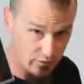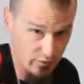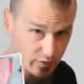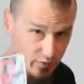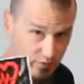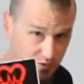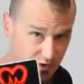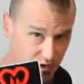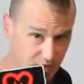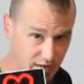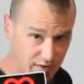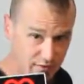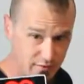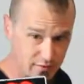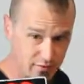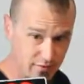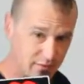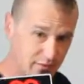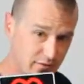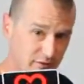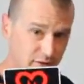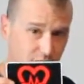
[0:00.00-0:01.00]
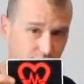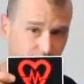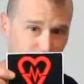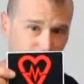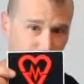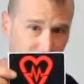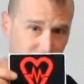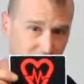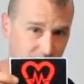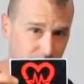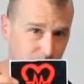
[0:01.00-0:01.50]
Revive
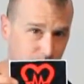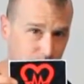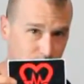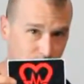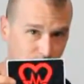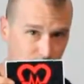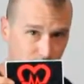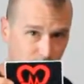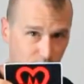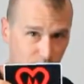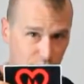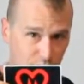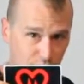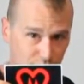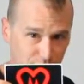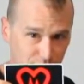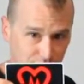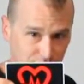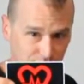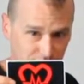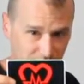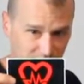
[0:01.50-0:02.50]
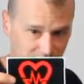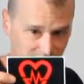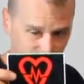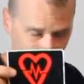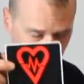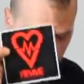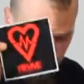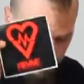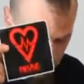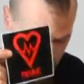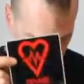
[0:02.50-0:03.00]
collab with
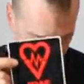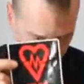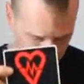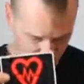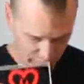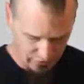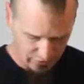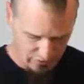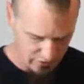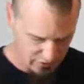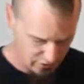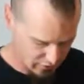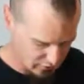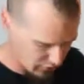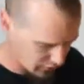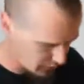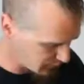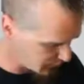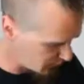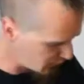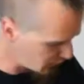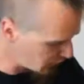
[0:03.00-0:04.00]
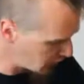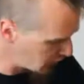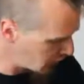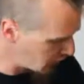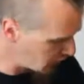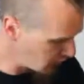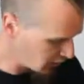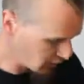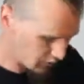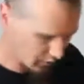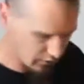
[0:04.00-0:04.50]
Amgrip, their sticker.
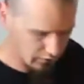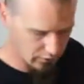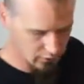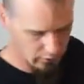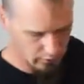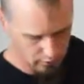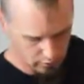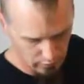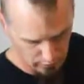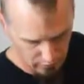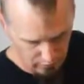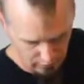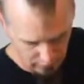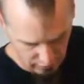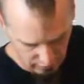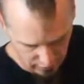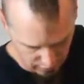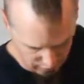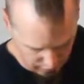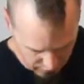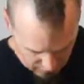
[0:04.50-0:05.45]
I'm going to go with it right on